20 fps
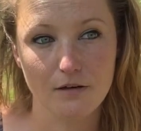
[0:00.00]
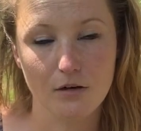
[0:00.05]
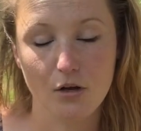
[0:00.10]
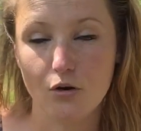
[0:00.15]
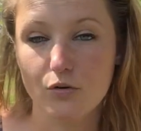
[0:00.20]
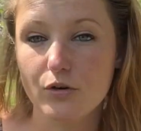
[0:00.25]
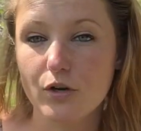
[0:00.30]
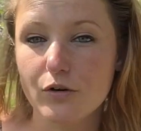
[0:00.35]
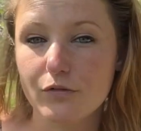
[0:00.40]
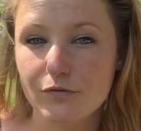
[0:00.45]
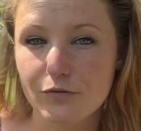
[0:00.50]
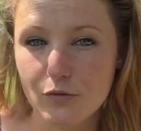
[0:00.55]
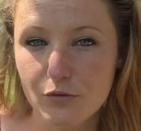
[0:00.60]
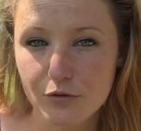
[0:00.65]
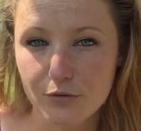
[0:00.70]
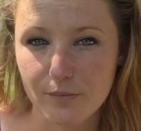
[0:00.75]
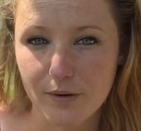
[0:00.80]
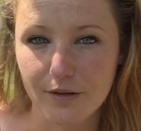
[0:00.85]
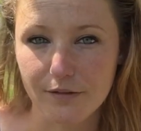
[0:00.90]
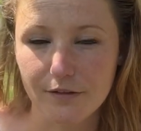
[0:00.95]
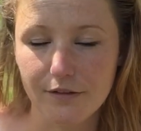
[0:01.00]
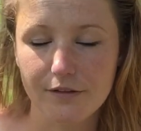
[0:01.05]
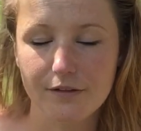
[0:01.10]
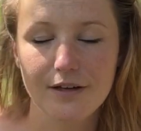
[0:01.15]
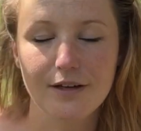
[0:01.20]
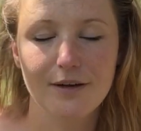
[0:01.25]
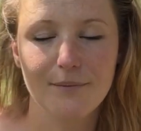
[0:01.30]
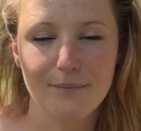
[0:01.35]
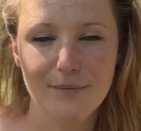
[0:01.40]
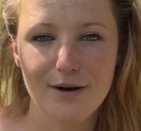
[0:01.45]
4th month.
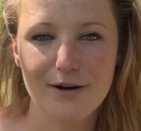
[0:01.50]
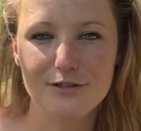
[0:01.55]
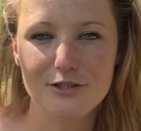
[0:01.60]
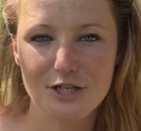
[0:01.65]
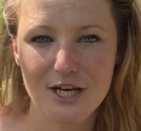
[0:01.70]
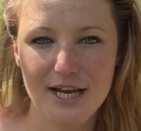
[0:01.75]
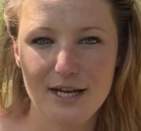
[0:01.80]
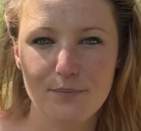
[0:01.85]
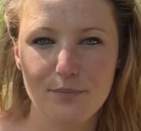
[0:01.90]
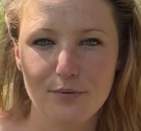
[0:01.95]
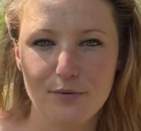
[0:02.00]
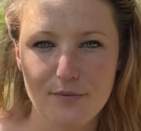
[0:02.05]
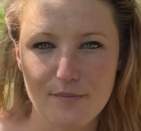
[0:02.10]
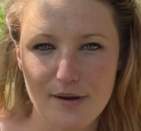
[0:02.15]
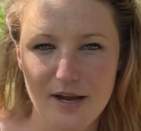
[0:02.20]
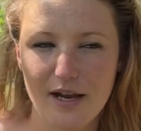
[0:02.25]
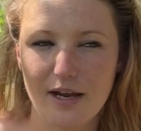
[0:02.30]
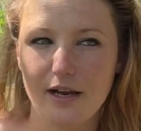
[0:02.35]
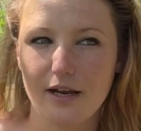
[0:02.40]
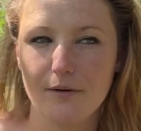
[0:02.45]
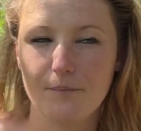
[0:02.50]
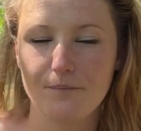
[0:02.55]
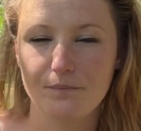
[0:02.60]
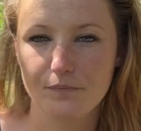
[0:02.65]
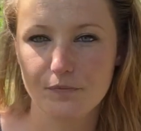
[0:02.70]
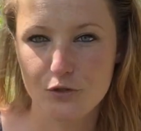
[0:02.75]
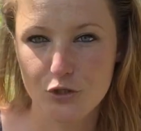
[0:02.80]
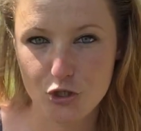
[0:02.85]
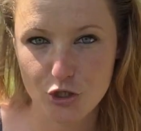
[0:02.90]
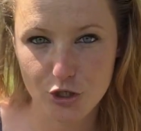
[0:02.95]
March, April, May,
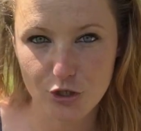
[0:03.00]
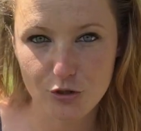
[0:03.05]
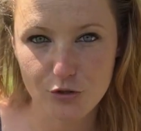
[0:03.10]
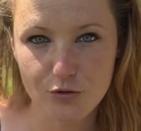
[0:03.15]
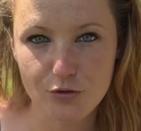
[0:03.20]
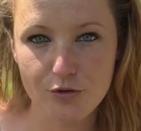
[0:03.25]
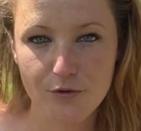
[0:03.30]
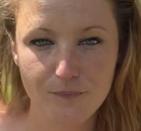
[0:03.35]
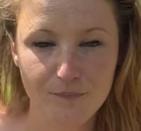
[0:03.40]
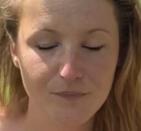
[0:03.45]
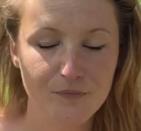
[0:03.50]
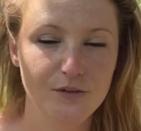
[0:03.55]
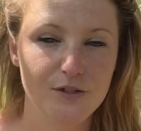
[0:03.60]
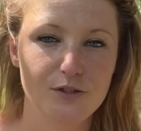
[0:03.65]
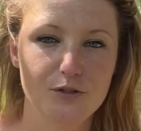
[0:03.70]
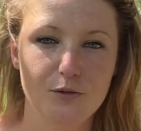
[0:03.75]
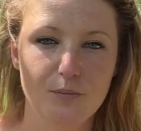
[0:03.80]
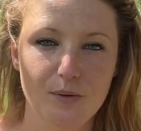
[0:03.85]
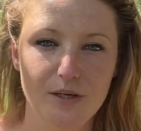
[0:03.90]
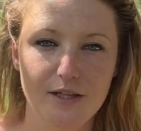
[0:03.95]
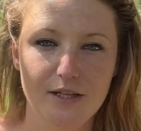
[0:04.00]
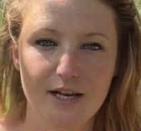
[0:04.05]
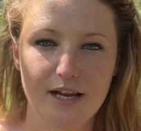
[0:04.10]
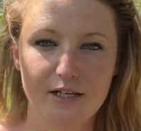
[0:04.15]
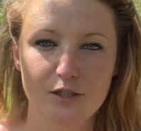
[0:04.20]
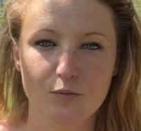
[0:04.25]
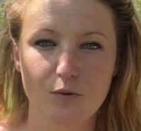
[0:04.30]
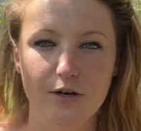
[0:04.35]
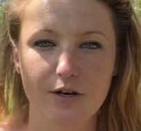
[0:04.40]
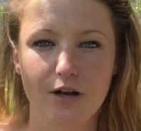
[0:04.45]
June. This will be the
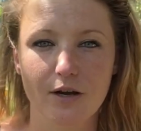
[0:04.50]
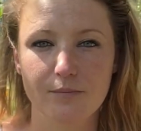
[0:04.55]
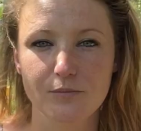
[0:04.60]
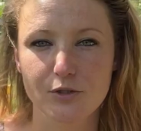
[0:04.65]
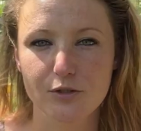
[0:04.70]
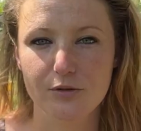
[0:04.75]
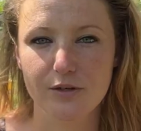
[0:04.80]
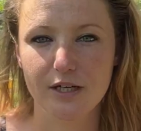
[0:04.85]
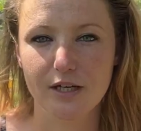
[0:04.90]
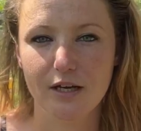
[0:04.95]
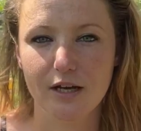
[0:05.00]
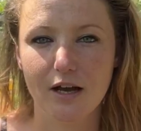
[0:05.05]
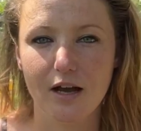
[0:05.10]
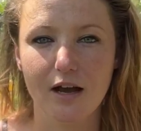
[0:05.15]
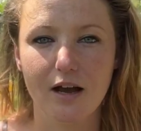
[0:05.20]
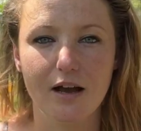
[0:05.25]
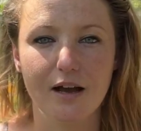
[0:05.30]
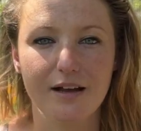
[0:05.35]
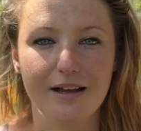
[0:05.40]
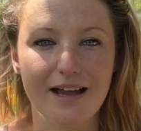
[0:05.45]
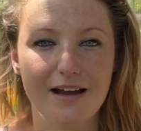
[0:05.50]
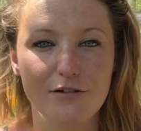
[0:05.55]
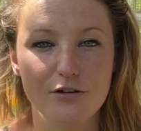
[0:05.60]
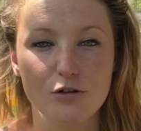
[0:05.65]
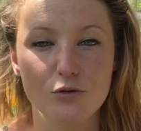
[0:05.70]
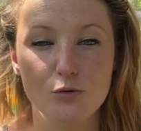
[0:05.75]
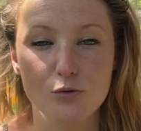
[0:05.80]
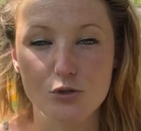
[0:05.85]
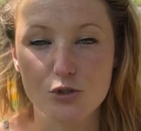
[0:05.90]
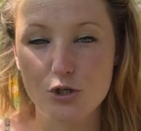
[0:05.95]
next one. I'm doing a carrot
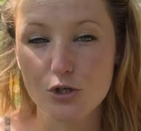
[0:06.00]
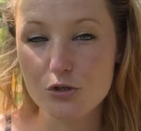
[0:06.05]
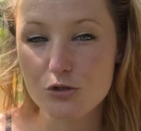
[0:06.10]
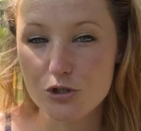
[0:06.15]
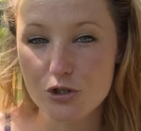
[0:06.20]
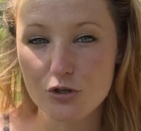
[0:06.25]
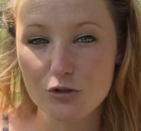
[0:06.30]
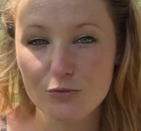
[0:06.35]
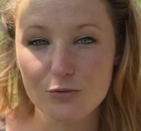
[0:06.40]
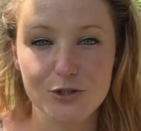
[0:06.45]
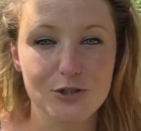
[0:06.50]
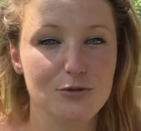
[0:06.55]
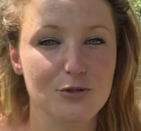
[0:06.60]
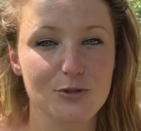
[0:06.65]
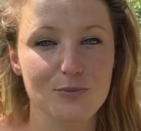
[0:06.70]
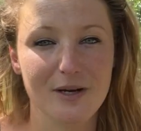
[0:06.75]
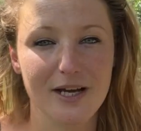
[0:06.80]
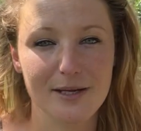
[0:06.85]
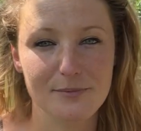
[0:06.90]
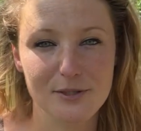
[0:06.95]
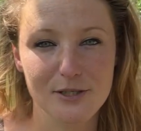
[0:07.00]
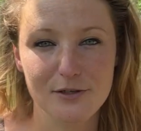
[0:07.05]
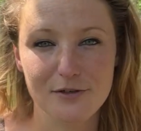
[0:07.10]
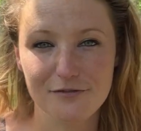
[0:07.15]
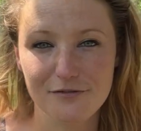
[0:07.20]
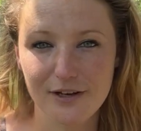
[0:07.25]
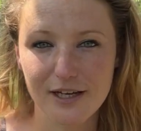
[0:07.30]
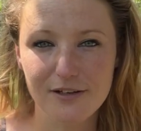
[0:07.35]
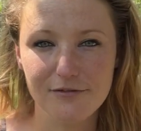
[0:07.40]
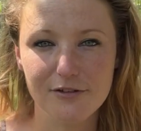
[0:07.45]
called Touchon, which is my absolute
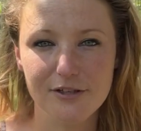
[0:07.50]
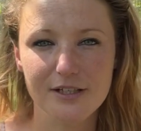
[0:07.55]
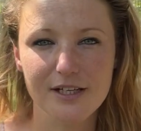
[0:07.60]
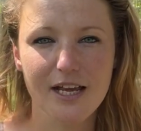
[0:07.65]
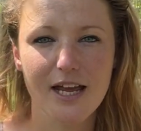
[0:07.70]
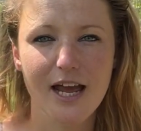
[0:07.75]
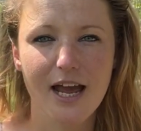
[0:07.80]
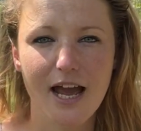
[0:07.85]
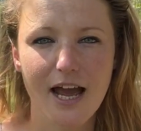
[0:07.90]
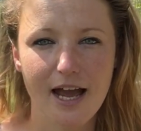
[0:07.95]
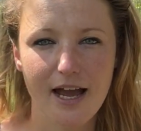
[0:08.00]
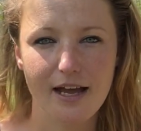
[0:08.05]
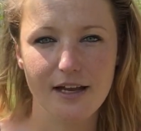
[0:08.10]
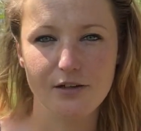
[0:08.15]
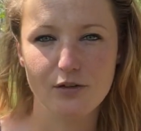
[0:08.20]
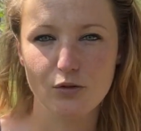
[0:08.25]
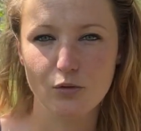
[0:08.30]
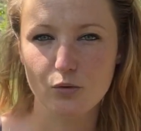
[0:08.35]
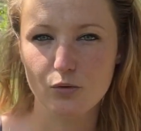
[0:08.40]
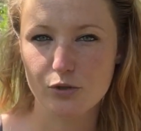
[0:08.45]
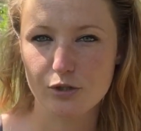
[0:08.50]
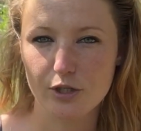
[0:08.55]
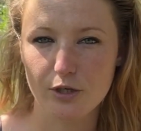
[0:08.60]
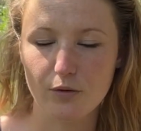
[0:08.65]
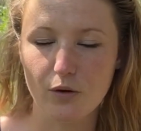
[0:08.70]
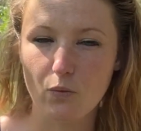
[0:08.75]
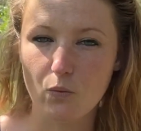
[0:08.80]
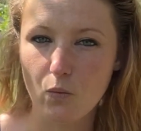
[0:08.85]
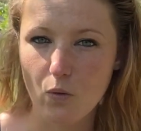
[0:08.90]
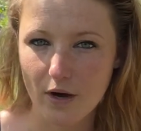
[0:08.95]
favourite, and also
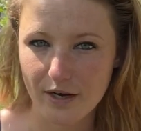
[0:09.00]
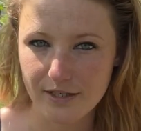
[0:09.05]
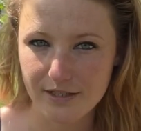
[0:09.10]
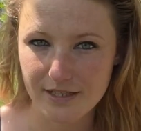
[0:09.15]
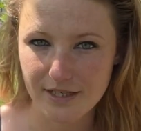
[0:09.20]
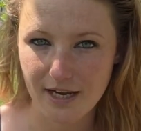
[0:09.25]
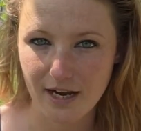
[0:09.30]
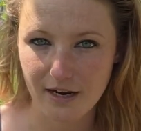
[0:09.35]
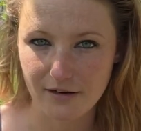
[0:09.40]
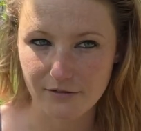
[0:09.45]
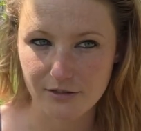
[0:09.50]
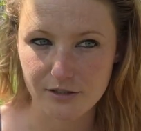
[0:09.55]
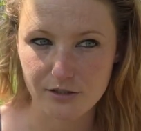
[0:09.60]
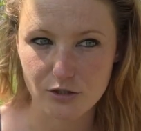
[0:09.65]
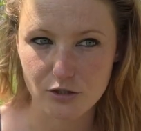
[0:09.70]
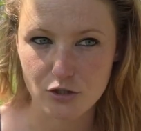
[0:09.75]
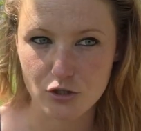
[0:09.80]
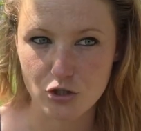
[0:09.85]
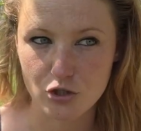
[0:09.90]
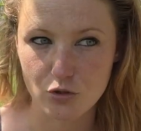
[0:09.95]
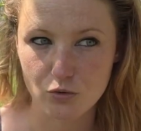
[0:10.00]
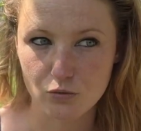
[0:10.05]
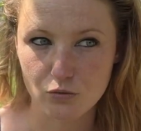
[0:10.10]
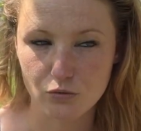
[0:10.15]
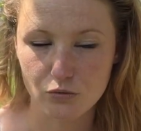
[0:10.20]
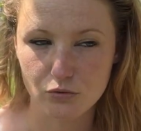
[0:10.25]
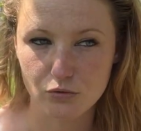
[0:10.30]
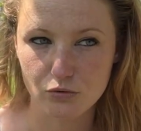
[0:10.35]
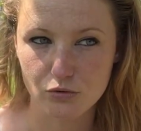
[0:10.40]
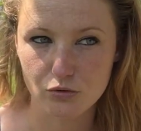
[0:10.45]
a white carrot,
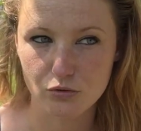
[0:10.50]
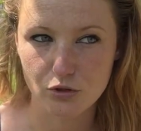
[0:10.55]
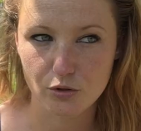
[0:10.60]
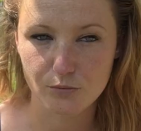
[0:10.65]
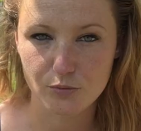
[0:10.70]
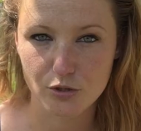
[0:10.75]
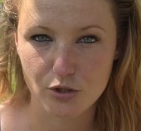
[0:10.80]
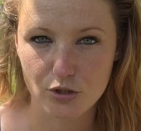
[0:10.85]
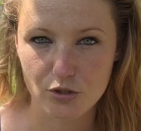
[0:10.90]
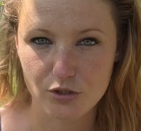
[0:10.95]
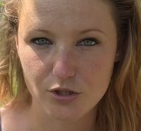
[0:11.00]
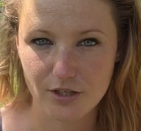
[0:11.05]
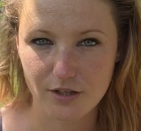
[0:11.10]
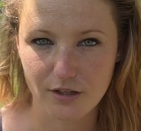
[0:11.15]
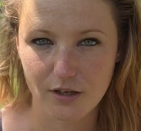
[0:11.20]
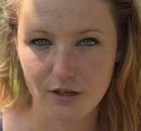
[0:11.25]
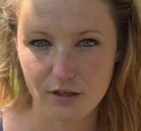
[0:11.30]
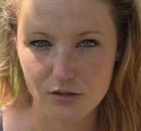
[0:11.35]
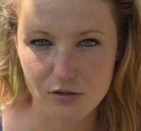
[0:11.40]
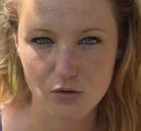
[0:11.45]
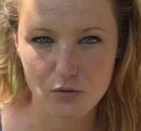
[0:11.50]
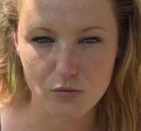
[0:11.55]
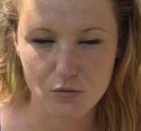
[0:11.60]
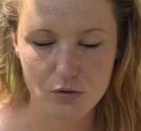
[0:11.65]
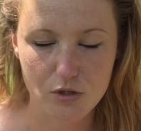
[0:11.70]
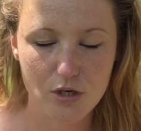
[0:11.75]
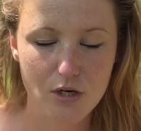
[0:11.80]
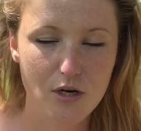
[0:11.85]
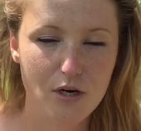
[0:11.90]
Jaune d'Obtus, I think it's called.